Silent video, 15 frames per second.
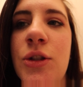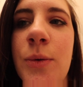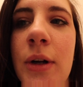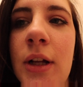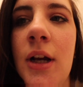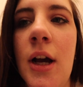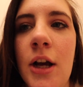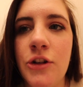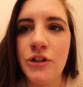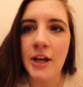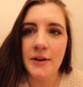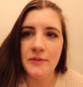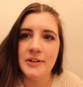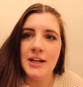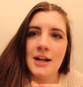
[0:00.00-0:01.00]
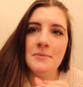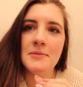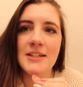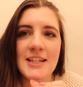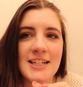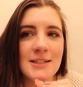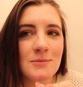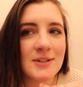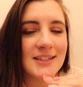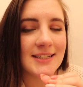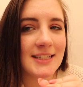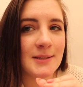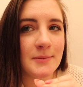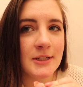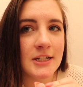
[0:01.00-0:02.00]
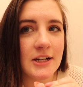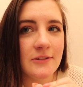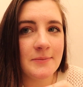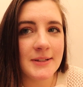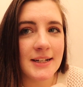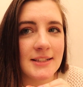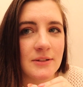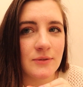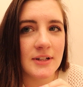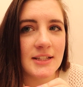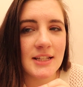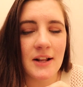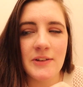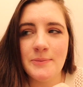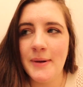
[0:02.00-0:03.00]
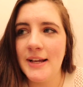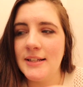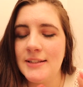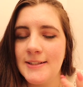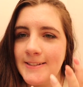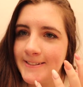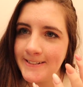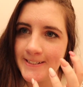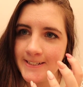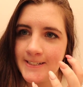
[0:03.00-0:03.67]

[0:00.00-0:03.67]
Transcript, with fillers: swear to gosh, every time my camera cuts me off because it runs out of space.